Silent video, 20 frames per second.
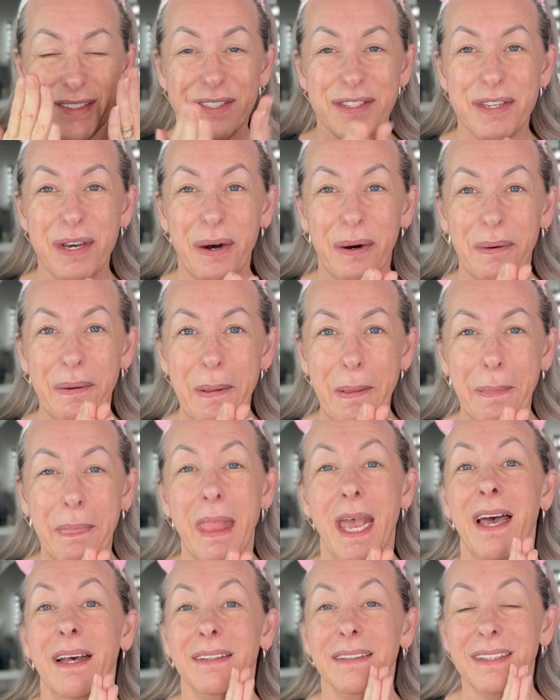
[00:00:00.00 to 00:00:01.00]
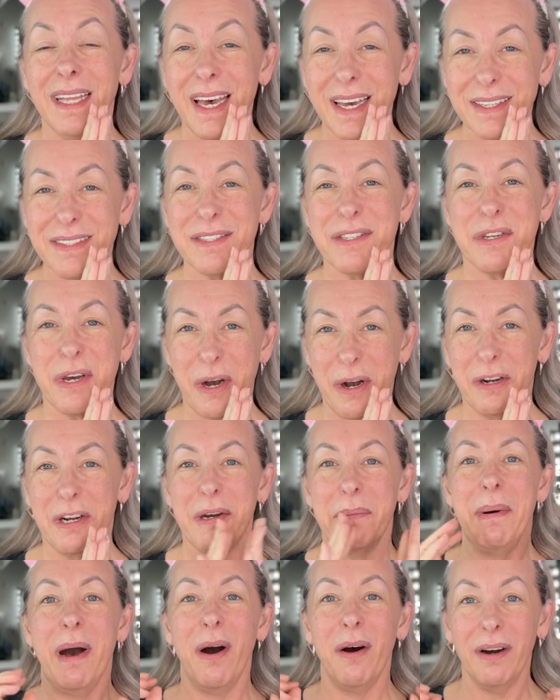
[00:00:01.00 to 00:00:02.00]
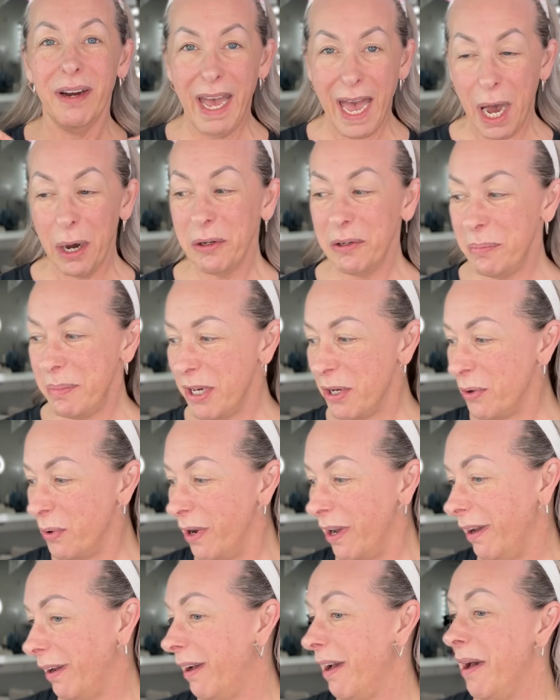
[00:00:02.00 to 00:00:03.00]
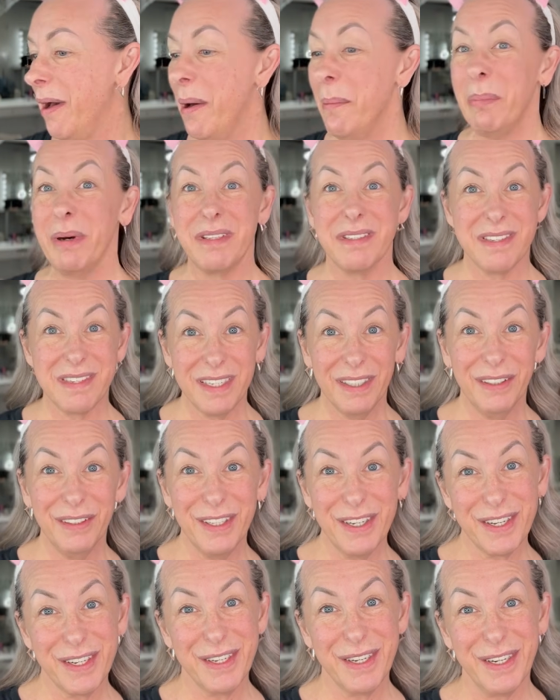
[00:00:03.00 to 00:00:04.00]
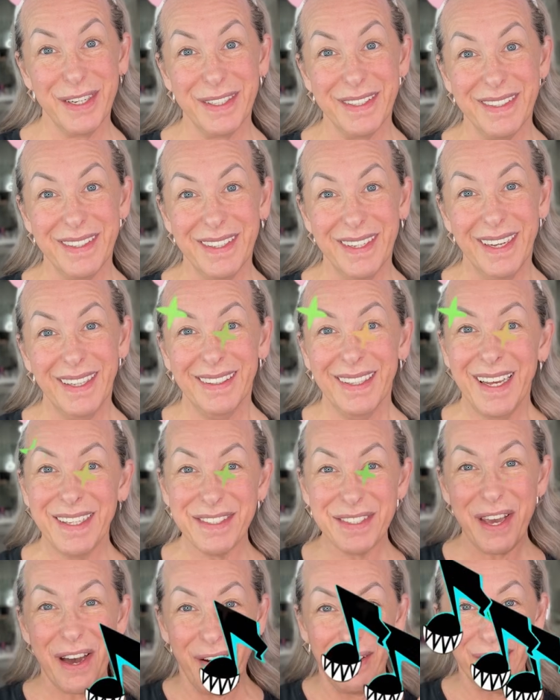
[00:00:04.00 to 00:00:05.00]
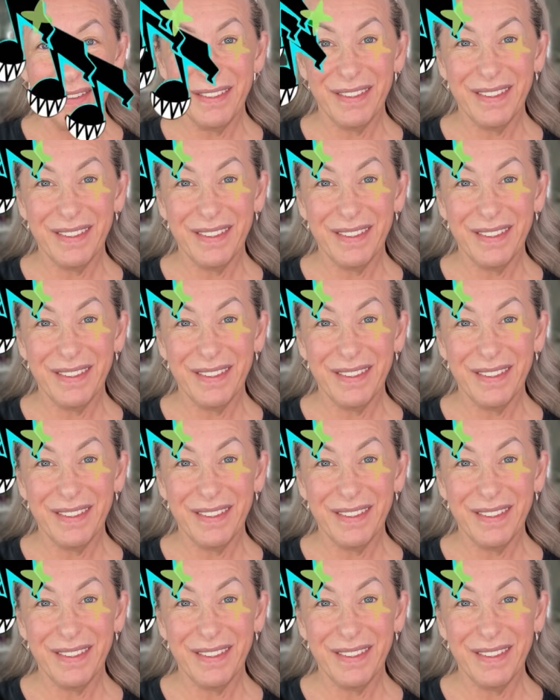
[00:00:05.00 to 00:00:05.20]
So let's talk about how to be quick, but still look good. Let's go.